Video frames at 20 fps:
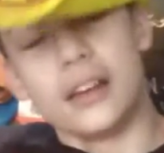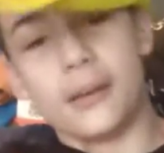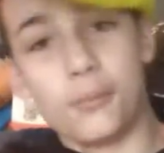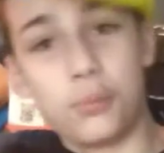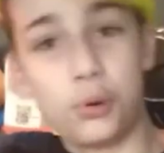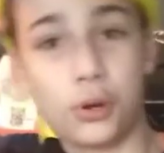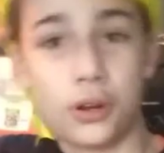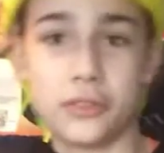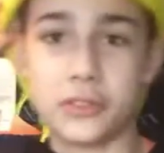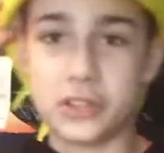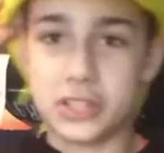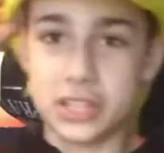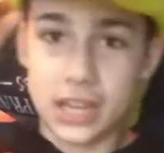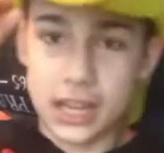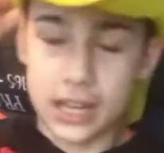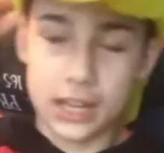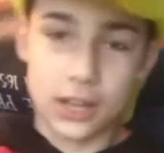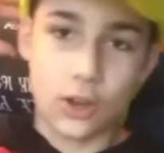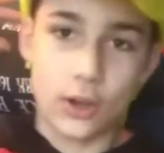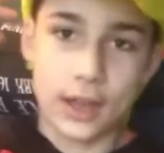Put on the
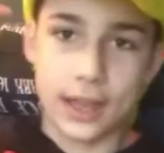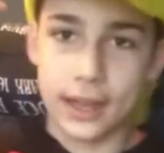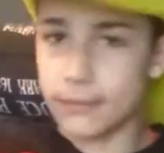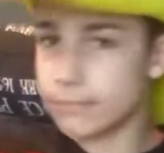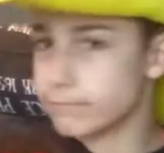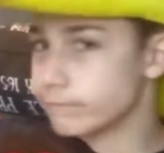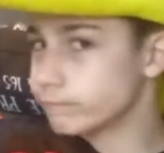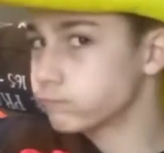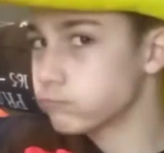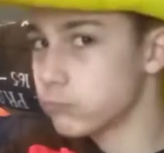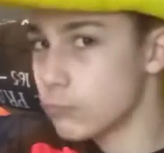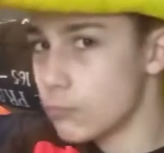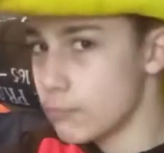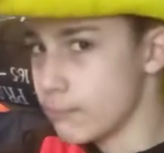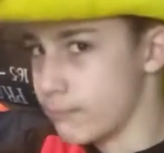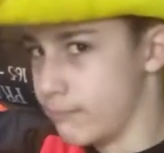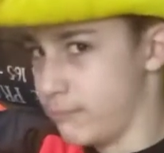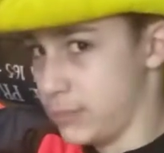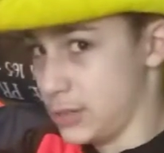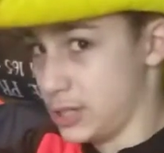taco hat.
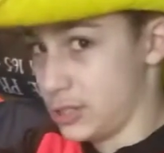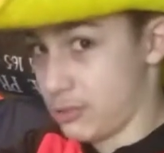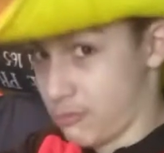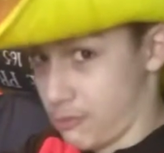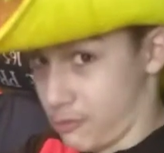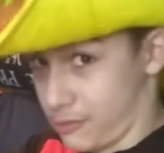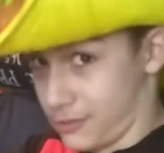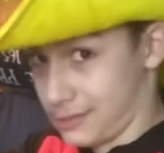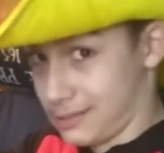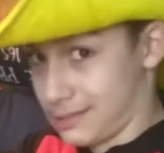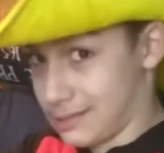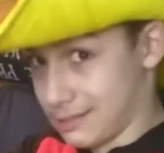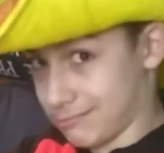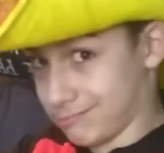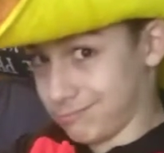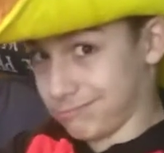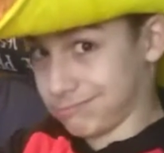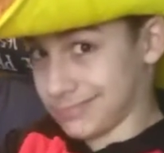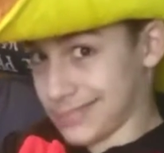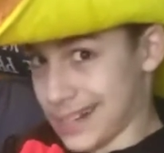Beautiful.
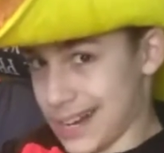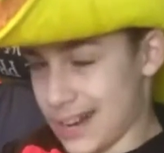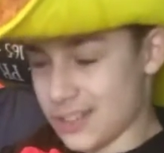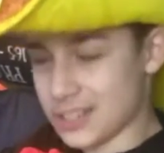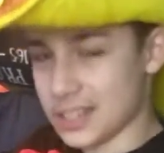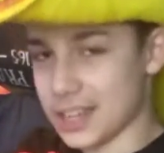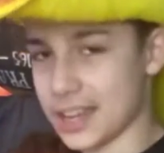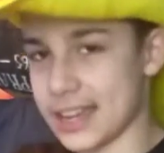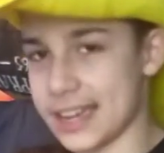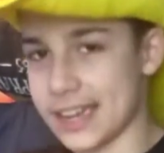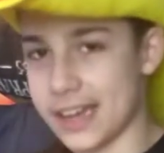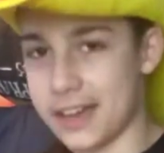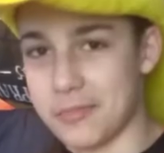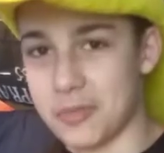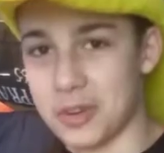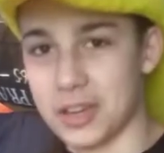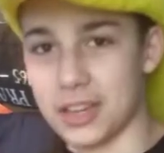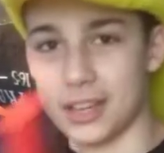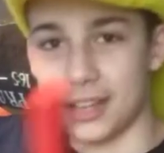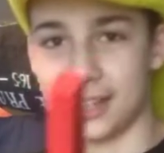Mm, looks like a
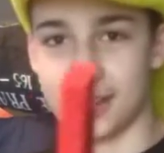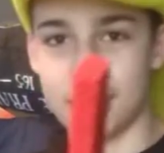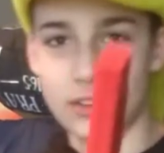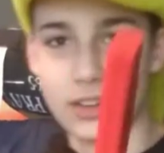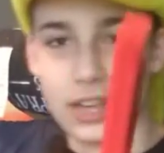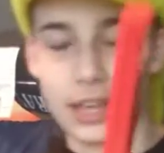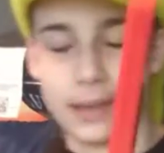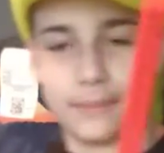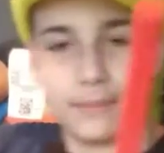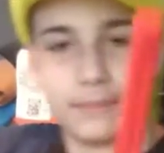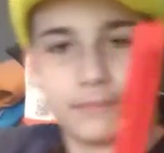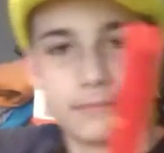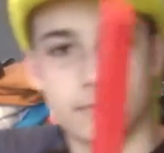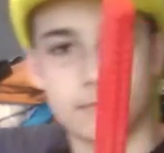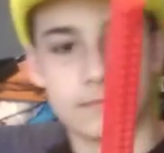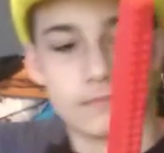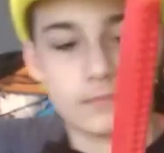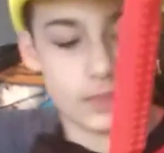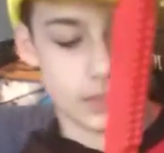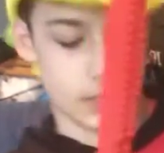cowboy hat. Okay.
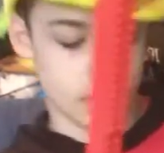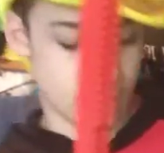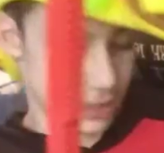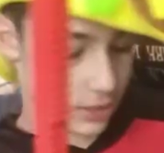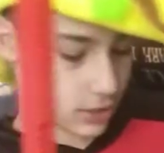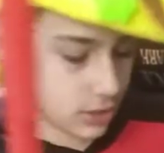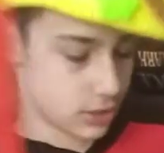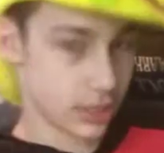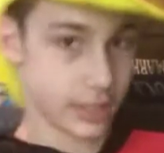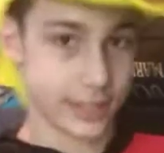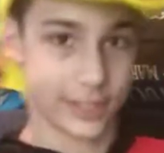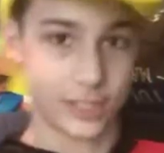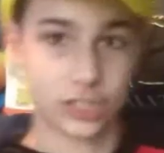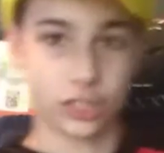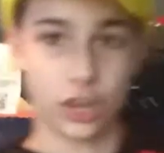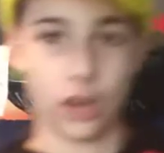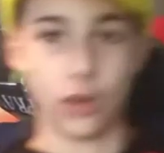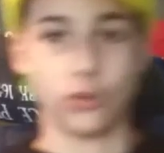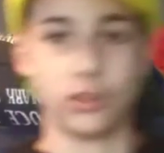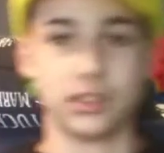Let's, let's
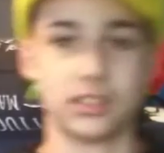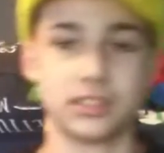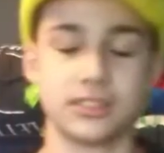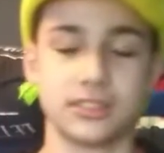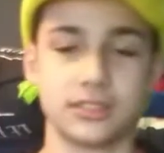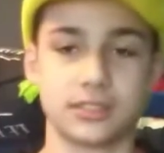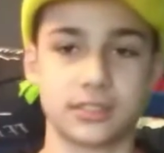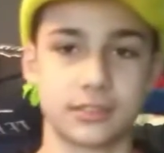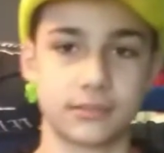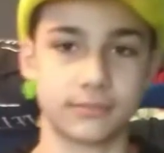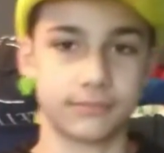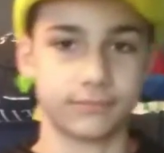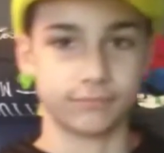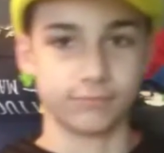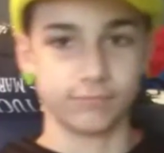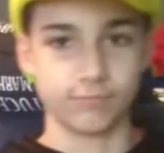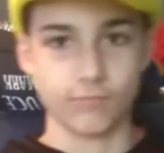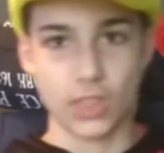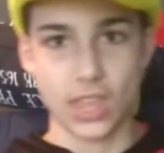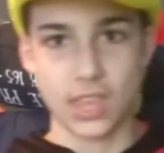go. This is
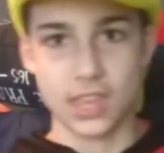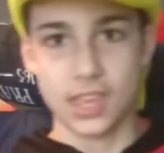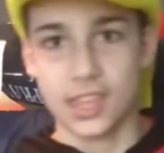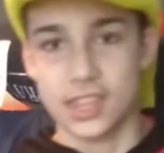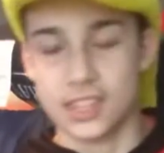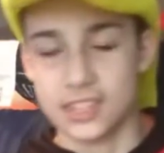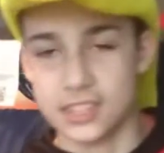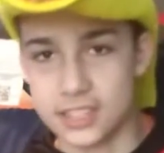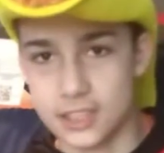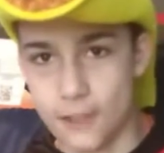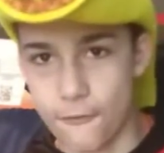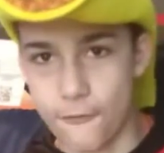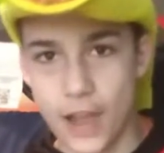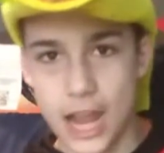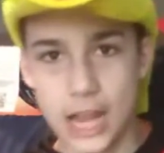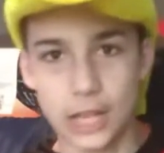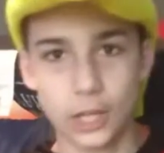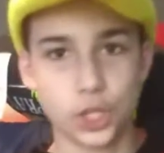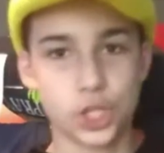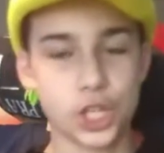this is the
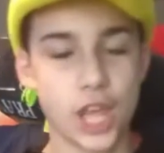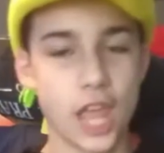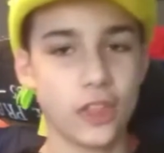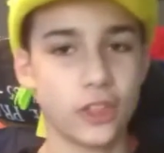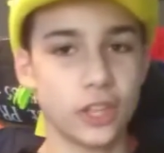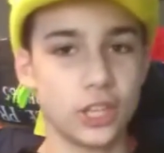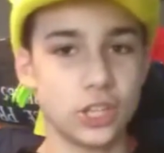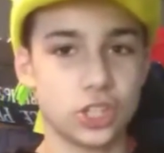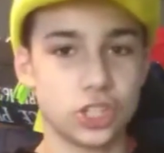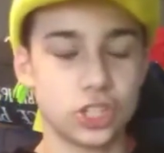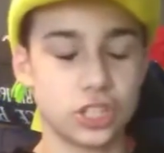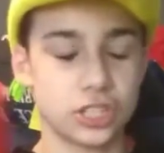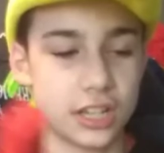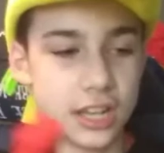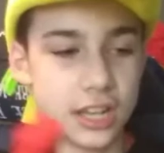final challenge.